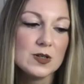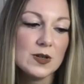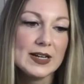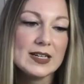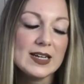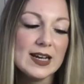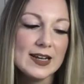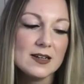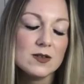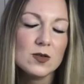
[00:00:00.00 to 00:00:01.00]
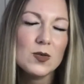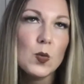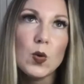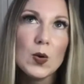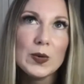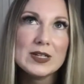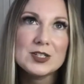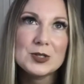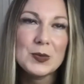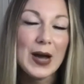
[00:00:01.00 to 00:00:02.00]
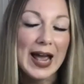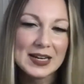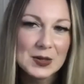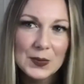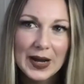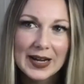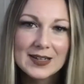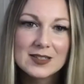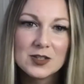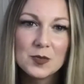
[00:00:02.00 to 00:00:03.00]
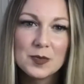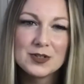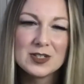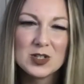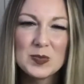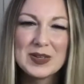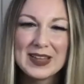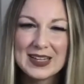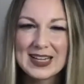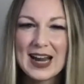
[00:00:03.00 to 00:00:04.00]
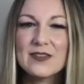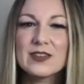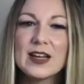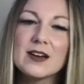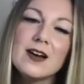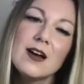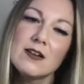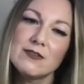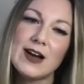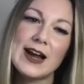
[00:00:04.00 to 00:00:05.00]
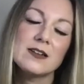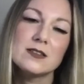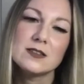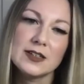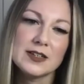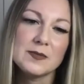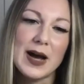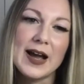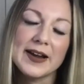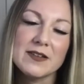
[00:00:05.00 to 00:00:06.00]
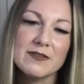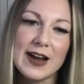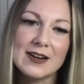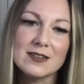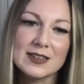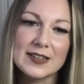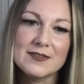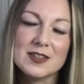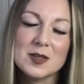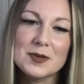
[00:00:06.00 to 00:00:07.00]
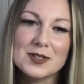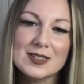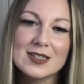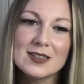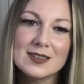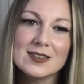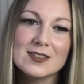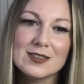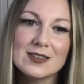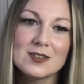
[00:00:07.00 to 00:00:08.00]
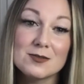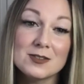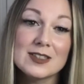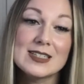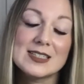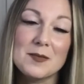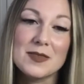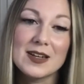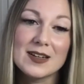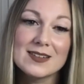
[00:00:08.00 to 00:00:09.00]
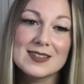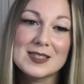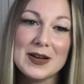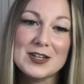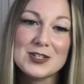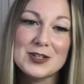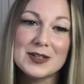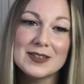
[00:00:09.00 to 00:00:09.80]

and and what we do anyway is so personal but this kind of like final goodbye and final gift to the person is is really something special